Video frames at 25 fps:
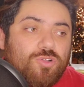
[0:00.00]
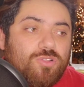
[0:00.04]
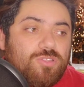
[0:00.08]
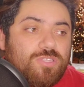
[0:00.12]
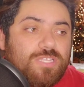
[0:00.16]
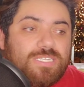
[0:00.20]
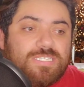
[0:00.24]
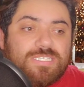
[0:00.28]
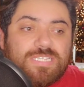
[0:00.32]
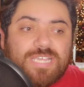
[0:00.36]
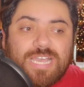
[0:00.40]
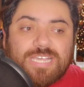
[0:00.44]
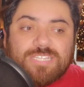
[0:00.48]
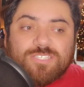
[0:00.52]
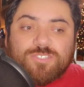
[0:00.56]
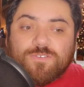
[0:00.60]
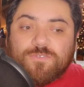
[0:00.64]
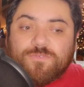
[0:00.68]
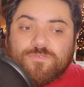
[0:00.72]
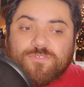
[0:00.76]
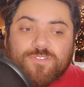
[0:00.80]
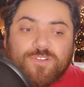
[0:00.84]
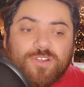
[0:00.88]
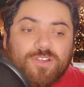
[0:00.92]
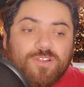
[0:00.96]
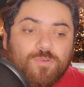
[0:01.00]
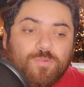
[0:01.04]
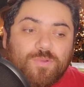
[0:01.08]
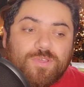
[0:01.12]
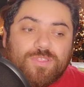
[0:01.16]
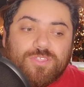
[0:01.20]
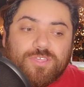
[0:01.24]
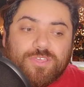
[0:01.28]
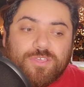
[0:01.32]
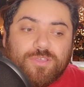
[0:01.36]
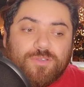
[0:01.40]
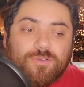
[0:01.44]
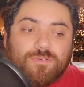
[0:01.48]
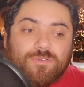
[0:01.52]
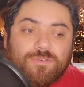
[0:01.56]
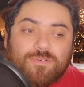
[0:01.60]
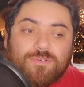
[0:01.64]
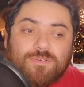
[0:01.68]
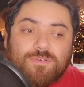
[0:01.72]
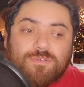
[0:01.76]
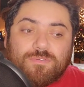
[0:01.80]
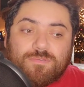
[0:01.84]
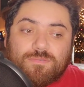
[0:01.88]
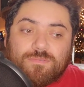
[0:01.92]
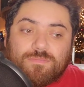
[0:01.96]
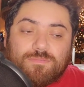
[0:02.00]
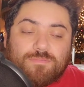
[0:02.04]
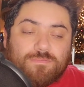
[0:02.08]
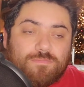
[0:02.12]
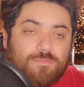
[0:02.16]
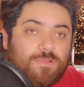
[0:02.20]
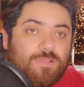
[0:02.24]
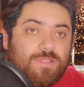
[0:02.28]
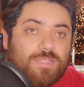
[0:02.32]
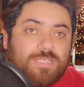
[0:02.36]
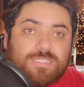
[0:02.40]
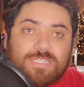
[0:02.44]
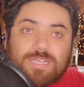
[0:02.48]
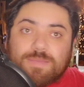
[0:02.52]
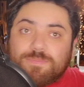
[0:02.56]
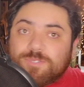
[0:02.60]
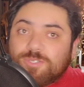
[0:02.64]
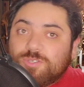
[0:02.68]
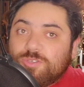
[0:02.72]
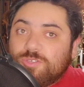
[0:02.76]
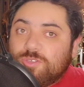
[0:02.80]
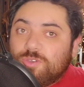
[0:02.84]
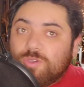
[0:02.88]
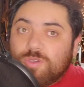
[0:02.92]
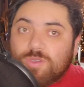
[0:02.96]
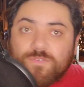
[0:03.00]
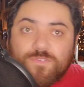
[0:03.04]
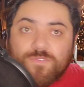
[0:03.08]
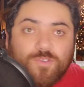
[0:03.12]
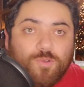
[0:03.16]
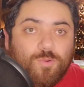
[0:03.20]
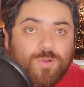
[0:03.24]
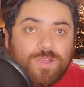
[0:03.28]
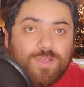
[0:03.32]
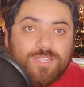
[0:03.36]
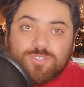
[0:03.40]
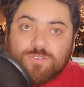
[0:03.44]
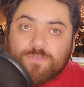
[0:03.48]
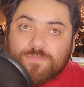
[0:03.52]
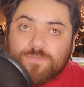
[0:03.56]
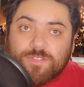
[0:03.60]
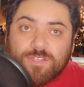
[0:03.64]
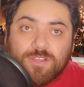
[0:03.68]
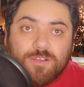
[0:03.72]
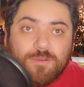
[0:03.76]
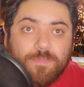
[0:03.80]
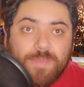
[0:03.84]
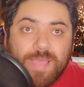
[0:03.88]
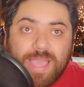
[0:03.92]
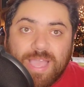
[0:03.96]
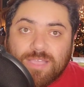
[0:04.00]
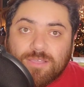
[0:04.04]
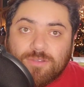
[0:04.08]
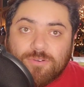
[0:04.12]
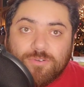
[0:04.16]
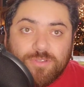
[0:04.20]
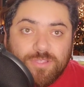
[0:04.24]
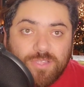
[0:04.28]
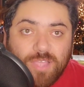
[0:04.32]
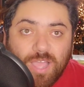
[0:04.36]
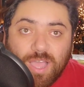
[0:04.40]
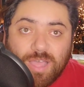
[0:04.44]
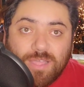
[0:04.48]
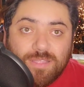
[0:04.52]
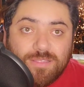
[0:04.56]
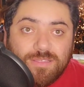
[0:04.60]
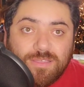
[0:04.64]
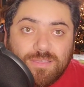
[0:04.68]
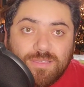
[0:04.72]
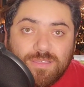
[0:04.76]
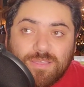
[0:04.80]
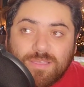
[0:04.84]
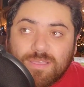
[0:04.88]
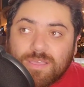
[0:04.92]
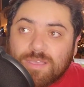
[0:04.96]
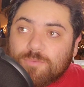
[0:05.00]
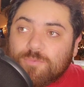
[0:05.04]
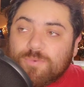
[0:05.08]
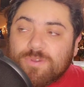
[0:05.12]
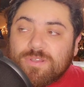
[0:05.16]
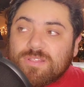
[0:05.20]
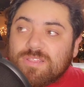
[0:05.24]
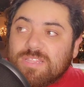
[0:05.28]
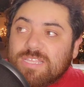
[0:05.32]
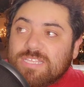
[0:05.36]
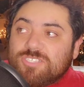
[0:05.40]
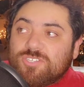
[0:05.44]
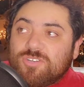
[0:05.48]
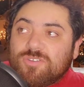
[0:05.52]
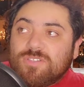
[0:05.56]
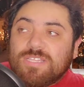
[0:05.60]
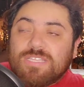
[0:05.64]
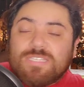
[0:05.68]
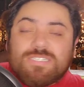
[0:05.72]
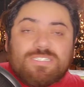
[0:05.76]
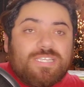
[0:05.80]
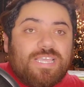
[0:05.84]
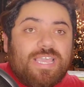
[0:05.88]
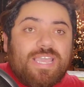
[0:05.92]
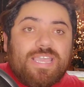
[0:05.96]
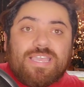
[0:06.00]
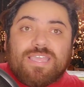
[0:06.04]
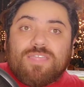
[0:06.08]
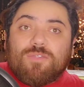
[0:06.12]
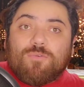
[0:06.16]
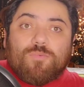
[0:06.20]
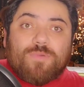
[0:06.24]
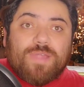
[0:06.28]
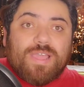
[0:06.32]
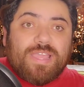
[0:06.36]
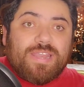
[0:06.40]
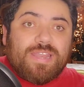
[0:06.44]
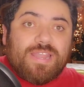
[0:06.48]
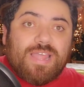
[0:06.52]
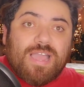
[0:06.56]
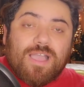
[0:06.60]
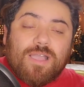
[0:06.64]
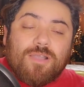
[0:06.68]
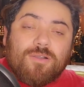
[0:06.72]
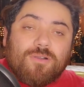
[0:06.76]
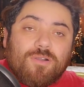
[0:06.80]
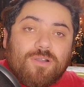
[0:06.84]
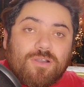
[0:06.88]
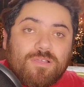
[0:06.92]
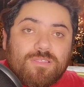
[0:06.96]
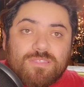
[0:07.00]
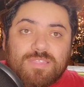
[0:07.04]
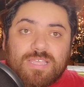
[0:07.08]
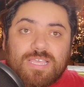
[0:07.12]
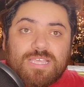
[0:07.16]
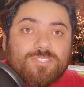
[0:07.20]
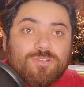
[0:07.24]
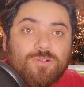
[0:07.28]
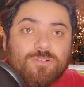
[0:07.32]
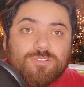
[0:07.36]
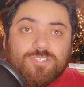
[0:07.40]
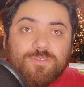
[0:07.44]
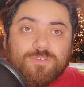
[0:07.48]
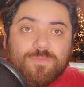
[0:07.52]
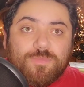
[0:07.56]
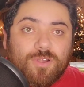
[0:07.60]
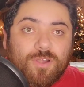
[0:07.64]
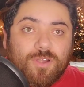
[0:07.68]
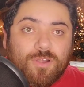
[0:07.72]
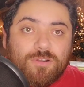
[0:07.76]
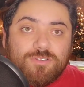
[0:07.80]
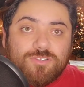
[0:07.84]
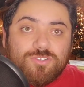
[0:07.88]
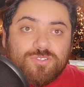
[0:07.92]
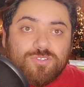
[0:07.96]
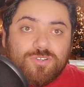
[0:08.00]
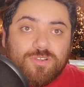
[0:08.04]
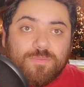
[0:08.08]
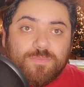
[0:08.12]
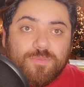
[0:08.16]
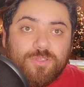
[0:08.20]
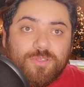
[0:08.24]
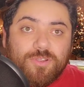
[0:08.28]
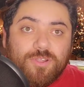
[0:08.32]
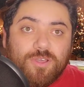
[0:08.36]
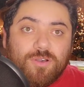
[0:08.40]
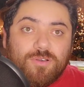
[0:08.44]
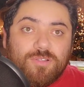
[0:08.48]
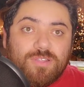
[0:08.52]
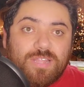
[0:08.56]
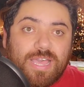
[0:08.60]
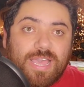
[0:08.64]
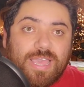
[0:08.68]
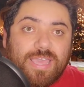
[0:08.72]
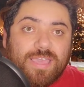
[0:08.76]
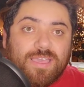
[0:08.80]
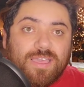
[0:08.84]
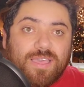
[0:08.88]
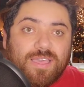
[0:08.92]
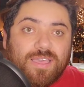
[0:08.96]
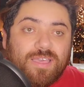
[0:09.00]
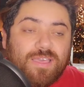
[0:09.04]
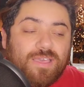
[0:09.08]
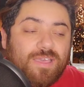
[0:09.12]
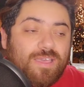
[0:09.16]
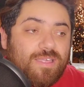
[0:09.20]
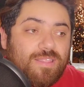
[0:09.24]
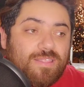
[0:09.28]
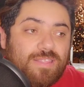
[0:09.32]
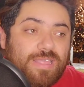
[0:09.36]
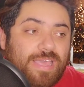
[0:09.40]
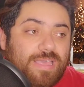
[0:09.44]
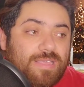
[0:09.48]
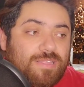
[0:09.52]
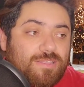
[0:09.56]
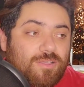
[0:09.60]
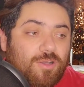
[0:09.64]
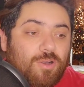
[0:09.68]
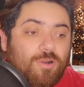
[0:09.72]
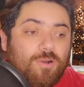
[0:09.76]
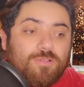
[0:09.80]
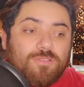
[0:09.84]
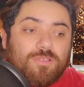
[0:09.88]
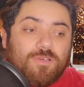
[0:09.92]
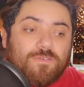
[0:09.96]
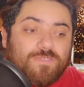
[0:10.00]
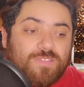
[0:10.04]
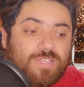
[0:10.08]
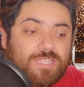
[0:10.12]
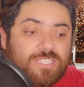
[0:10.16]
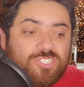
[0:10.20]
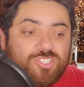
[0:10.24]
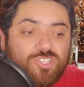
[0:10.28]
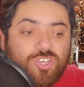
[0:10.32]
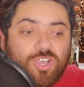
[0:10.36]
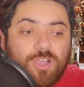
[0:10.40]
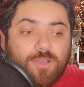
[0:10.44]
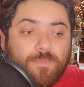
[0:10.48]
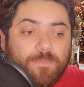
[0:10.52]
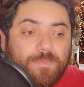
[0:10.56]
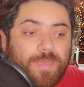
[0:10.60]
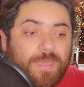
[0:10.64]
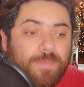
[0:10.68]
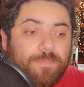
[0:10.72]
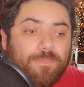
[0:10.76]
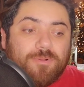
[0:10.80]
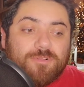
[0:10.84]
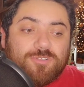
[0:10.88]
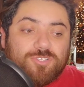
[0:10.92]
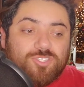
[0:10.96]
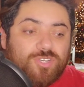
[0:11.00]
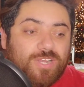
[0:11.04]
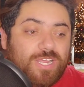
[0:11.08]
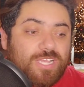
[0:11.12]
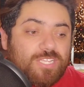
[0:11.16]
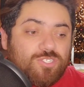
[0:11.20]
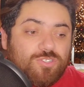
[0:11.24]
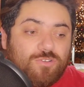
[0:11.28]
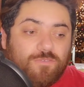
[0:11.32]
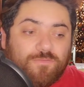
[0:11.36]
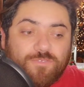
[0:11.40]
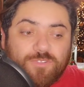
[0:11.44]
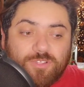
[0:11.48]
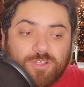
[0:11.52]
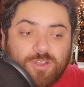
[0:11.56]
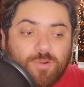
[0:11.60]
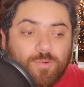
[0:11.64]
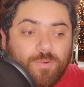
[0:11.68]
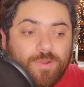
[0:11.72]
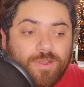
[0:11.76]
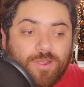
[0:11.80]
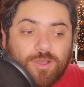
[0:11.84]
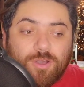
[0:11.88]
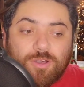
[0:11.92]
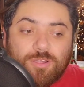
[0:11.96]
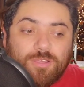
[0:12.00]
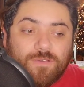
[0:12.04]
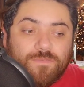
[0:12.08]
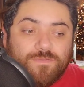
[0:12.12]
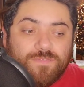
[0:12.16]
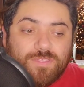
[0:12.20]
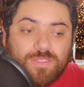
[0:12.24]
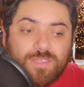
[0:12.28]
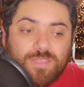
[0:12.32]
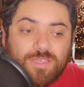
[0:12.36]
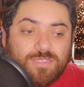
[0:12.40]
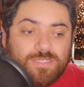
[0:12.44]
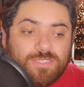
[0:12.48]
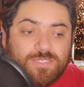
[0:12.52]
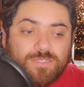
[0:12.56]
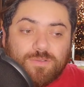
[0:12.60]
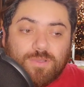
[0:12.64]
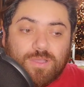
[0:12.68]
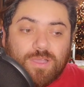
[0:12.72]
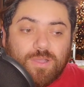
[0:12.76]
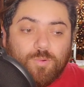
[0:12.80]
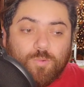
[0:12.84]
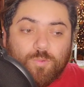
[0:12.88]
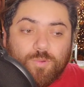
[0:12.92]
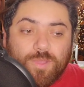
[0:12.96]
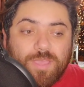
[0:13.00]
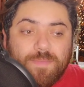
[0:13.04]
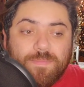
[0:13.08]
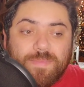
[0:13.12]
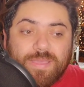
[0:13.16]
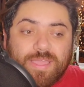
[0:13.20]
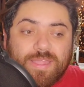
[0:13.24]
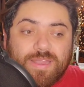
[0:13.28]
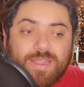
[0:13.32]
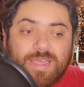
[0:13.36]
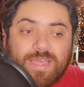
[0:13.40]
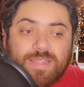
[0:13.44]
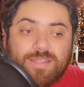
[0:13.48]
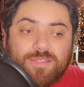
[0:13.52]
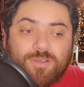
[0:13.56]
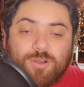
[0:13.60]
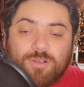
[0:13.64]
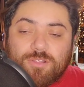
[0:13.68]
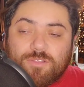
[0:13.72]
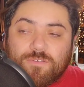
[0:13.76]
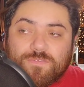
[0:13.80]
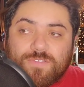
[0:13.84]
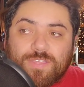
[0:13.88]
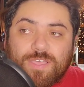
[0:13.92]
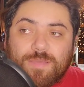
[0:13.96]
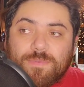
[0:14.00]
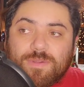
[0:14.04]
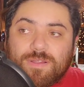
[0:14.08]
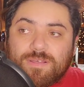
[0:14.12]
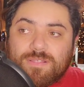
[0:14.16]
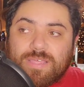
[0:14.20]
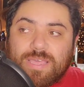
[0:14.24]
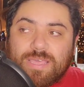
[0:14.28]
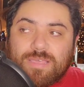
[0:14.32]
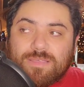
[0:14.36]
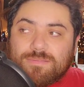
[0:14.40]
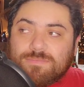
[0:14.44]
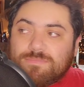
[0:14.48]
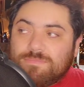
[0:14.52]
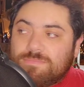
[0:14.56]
this guy to flirt with you. Well, it's up to you if you want to flirt back or not. We're literally seeing it right now on this Ultimate Girls Trip, you know? Like all of these young people trying to flirt with all of these women, and all of them are like,